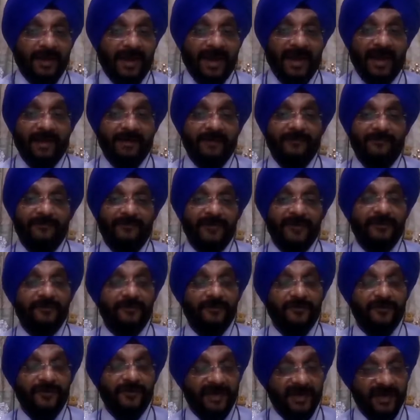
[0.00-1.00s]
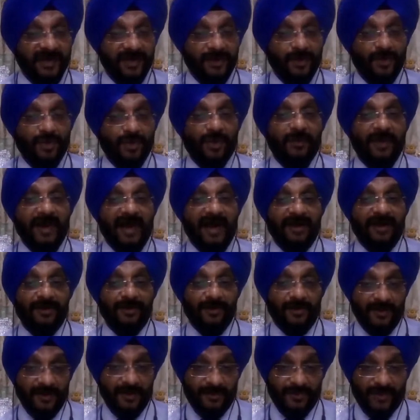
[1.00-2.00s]
and we have to really go back
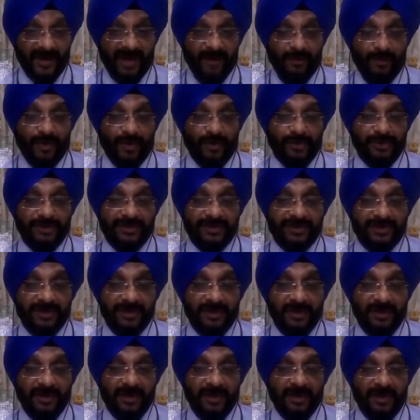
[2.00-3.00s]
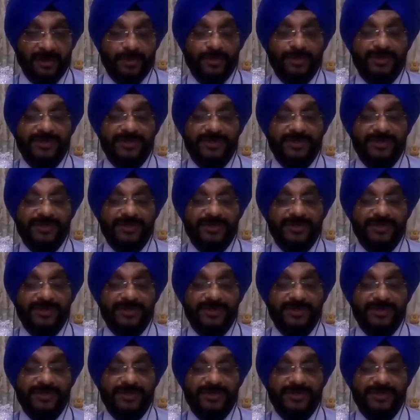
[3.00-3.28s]
to our drawing boards to